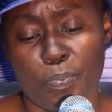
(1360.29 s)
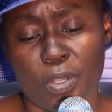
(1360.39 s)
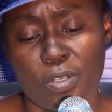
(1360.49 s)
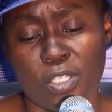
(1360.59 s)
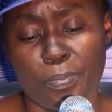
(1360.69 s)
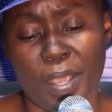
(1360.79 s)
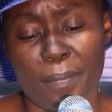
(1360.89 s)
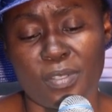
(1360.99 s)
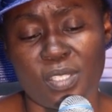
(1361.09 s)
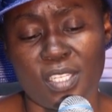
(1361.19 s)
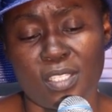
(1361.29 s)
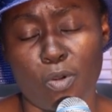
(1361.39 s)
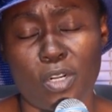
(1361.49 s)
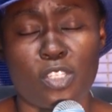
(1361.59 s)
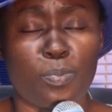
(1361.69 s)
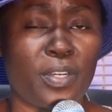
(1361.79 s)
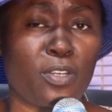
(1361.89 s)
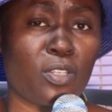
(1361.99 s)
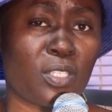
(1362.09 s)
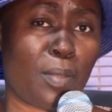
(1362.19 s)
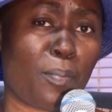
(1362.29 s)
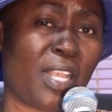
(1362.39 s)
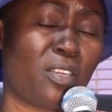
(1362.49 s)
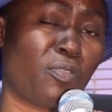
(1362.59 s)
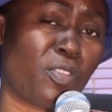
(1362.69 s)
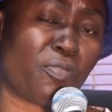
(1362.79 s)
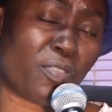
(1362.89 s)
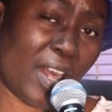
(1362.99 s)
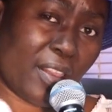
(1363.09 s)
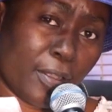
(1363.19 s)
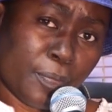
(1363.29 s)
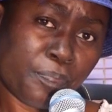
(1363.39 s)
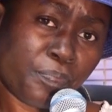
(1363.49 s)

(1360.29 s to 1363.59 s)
Because the Bible says the Holy Spirit knows the mind of the Father.